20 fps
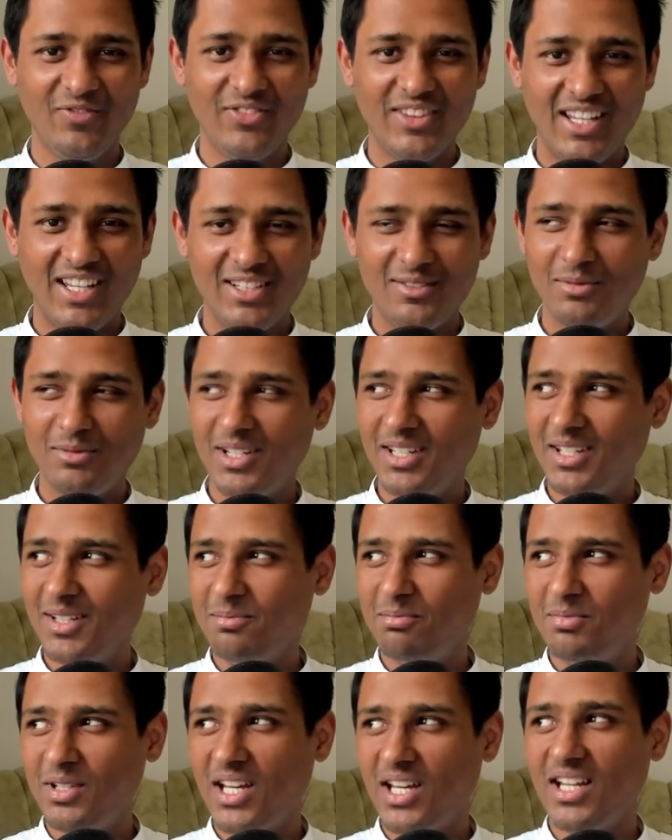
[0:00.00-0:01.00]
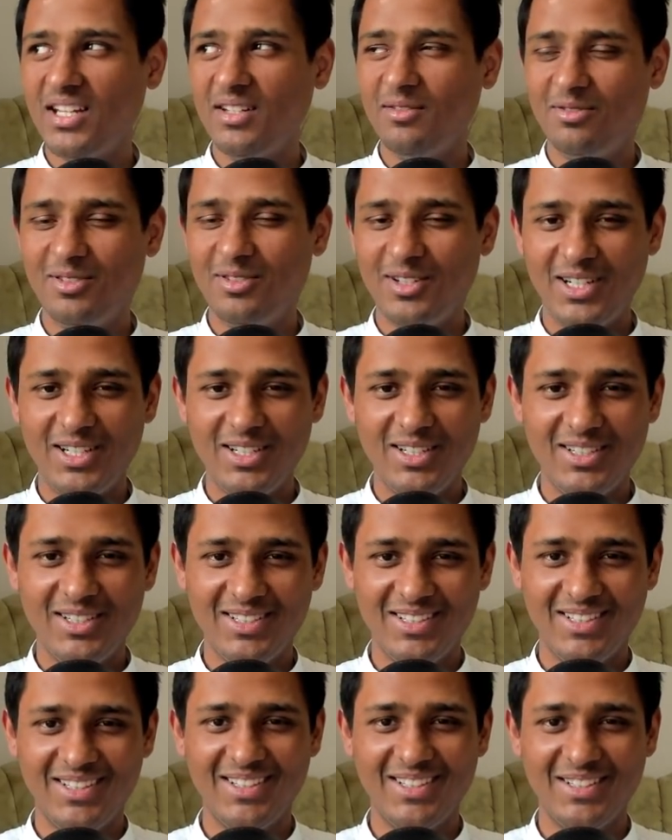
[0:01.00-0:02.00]
As my Bihari friend
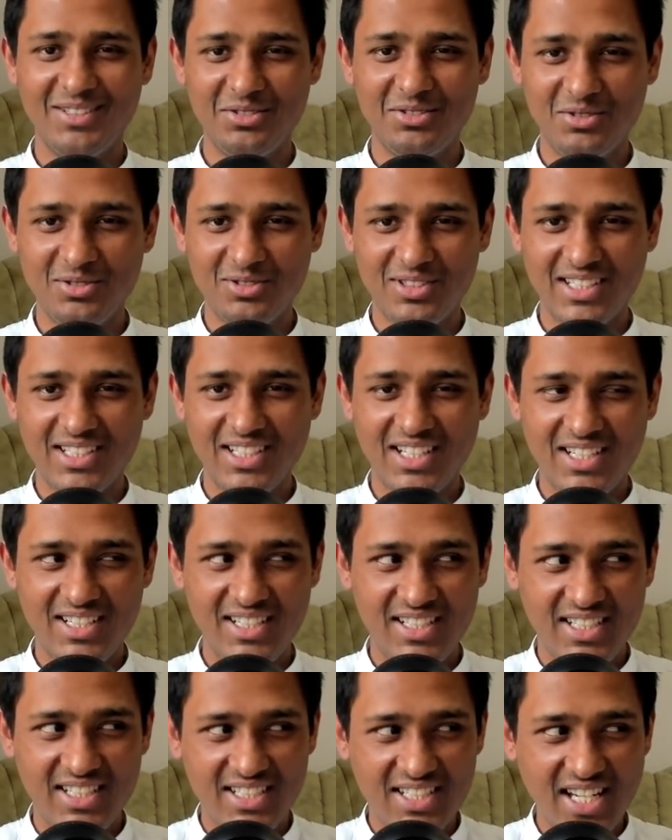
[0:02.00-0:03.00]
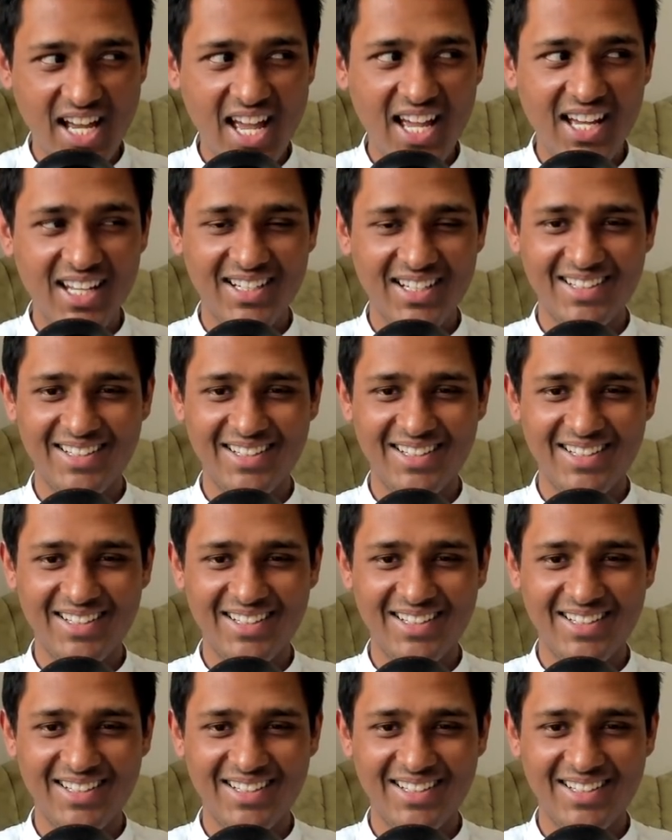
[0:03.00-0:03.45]
used to say, na, desire.